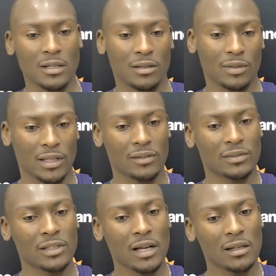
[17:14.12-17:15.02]
we'll give
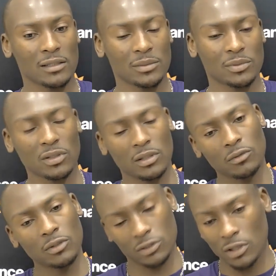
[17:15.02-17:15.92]
scholarships. So it
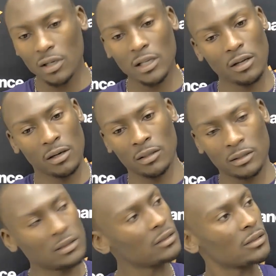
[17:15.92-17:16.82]
was early
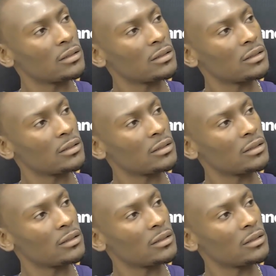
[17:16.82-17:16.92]
on